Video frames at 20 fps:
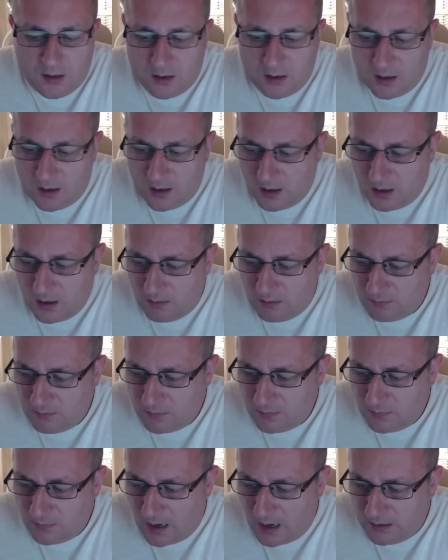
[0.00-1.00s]

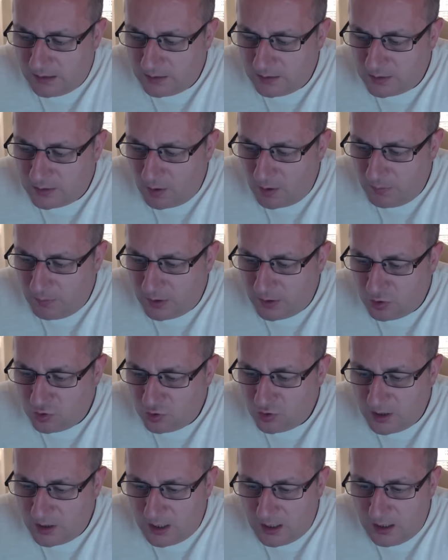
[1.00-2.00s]
Um, at the top of the
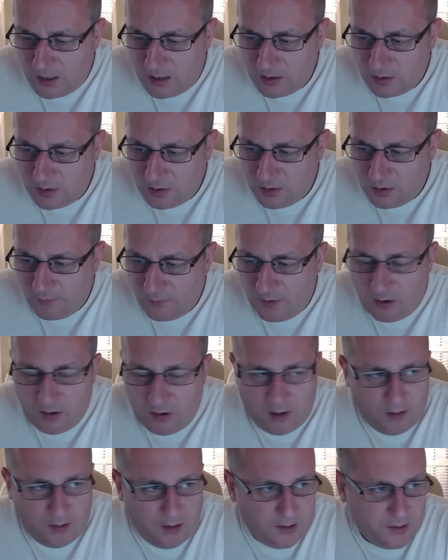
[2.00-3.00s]
tree, you're
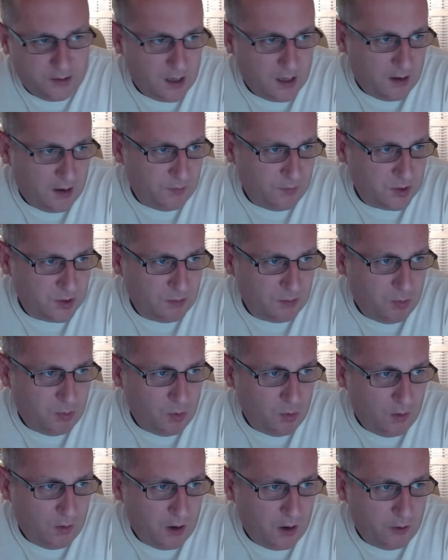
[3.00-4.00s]
very likely to have the
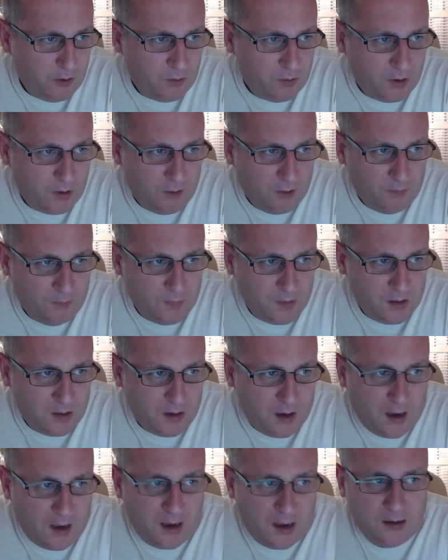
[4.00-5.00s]
support of local government
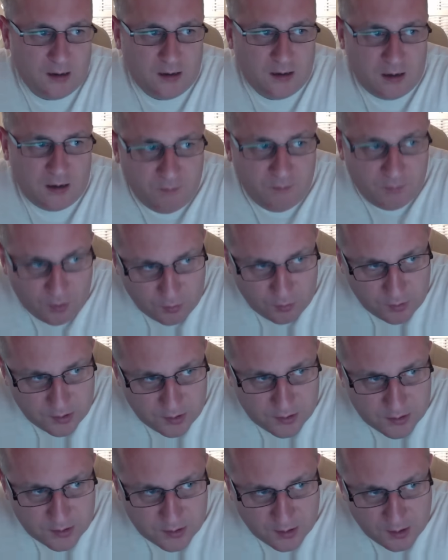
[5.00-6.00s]
and
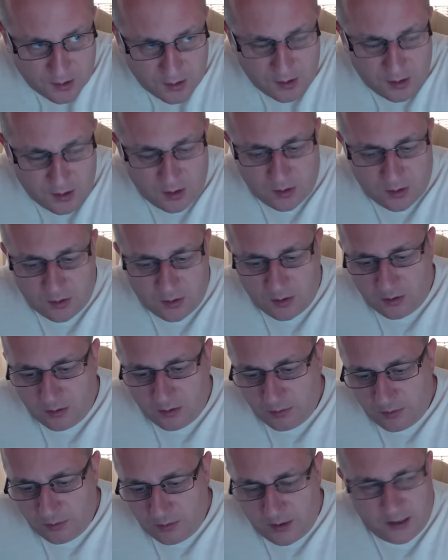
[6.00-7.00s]
influence.
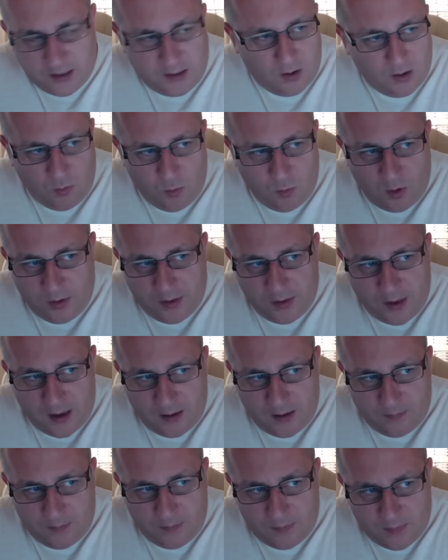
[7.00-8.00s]
They don't want
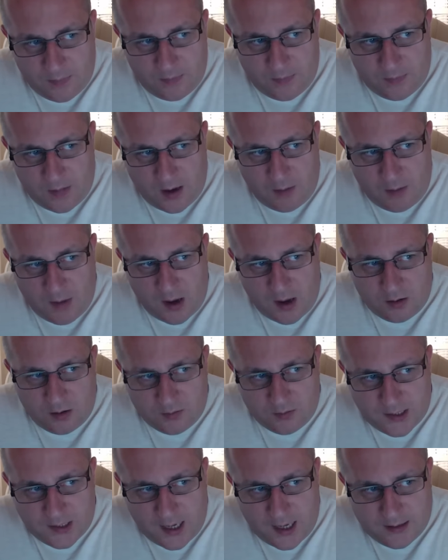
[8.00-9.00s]
that amount
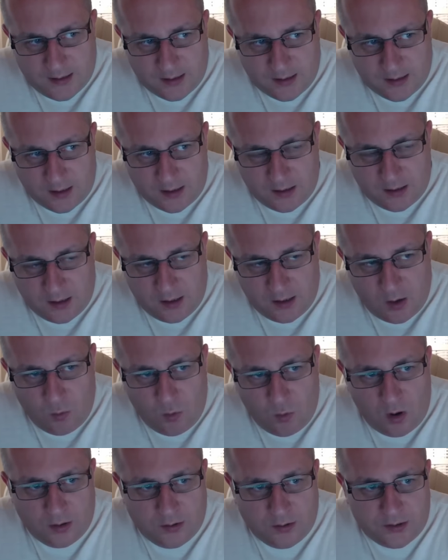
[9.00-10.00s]
of static. They don't
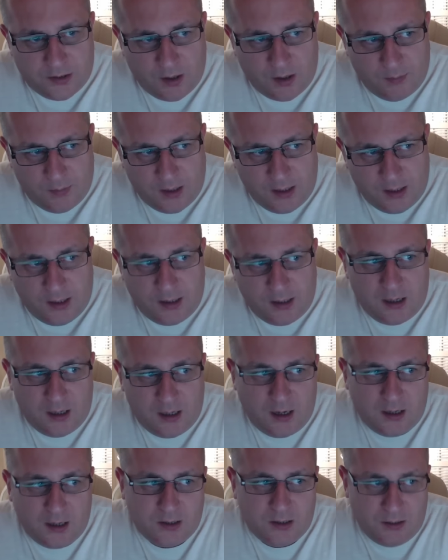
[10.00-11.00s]
want somebody that can
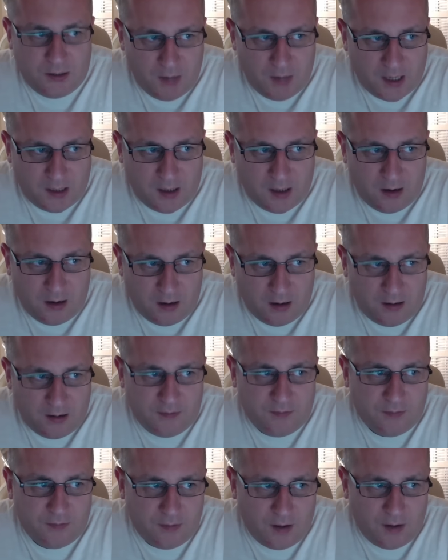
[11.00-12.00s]
actually make their
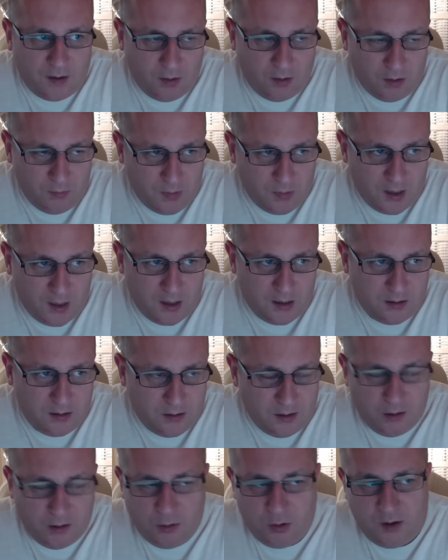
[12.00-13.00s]
life a nightmare.
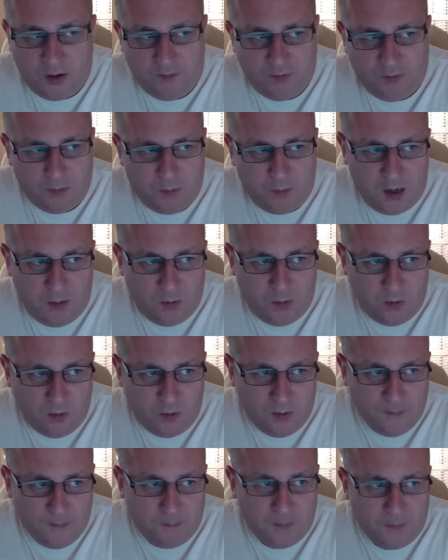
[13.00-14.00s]
They're looking for
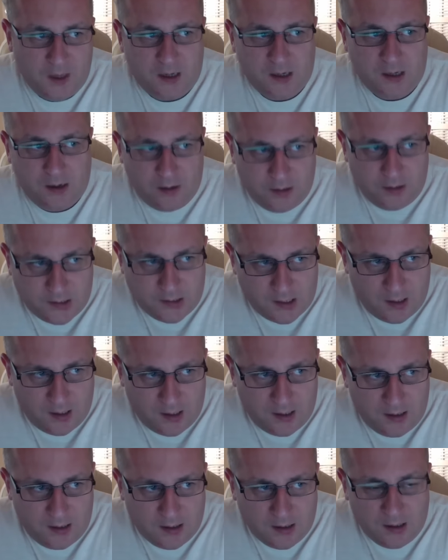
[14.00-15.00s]
people they can
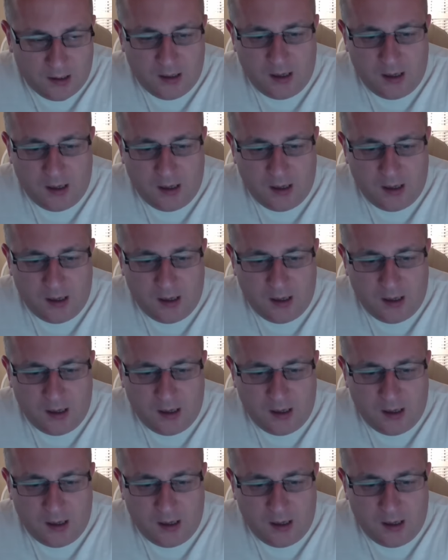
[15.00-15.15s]
isolate